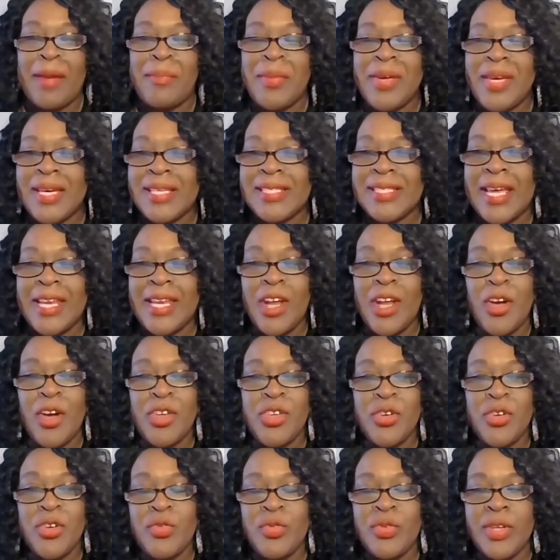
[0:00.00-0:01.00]
because I know
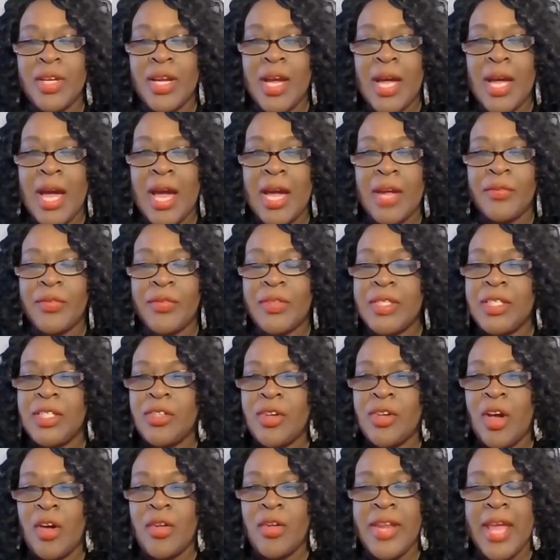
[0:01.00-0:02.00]
you
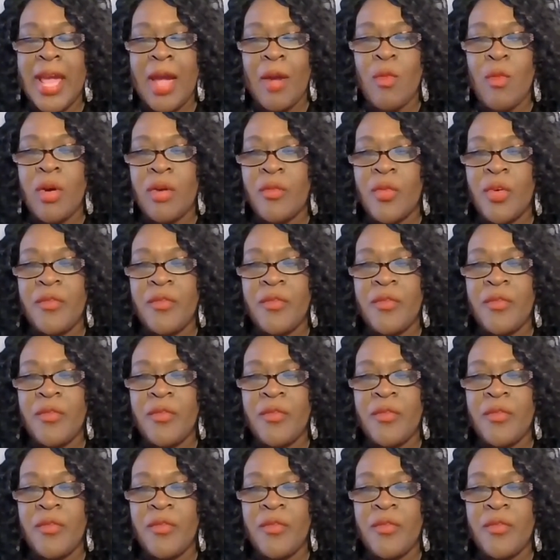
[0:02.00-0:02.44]
network